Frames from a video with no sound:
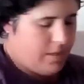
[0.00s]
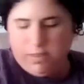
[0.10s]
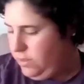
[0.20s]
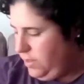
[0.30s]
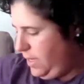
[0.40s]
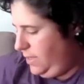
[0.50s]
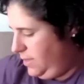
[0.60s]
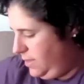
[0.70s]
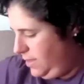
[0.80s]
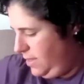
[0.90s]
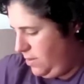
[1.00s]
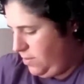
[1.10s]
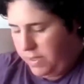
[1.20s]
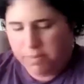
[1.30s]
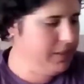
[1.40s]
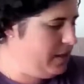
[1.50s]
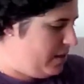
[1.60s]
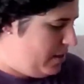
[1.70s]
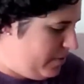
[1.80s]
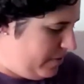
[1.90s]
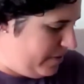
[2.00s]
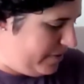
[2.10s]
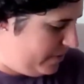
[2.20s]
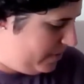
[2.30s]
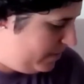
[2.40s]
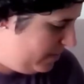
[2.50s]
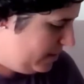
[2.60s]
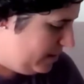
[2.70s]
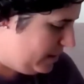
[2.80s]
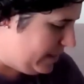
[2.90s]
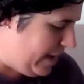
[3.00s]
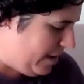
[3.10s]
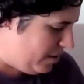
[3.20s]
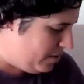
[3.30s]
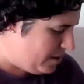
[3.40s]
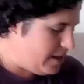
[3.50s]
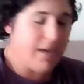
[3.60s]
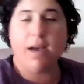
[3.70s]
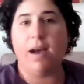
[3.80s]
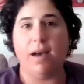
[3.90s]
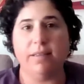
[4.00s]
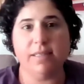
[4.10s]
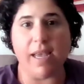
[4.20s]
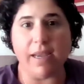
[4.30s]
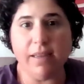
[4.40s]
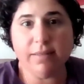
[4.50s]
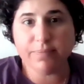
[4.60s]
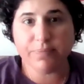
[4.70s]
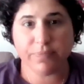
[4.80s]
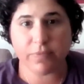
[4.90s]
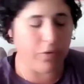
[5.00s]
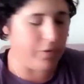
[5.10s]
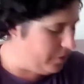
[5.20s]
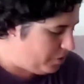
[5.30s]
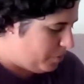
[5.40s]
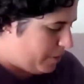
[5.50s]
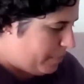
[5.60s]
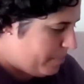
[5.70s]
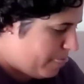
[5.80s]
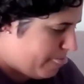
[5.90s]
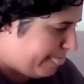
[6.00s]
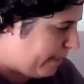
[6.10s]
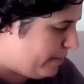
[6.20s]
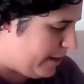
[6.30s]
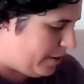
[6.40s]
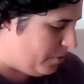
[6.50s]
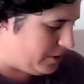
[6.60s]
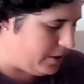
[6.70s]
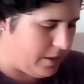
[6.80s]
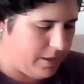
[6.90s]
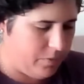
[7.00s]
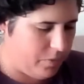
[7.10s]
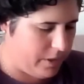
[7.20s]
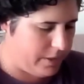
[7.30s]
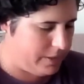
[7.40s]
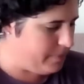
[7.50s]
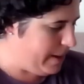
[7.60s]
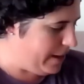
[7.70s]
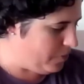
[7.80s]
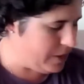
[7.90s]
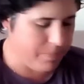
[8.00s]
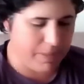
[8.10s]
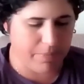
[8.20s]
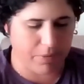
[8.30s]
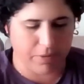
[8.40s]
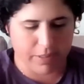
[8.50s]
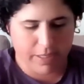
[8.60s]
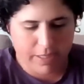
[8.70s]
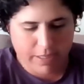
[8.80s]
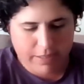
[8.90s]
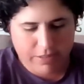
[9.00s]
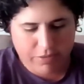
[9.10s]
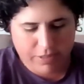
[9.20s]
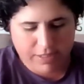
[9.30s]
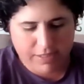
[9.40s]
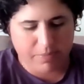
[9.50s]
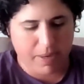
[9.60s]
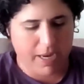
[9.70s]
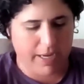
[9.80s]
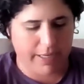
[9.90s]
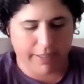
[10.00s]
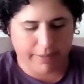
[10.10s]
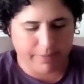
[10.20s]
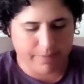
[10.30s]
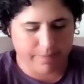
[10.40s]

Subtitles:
So that is the We Believe Sal. The second or the third WIP that I worked on was my We the People. So this is my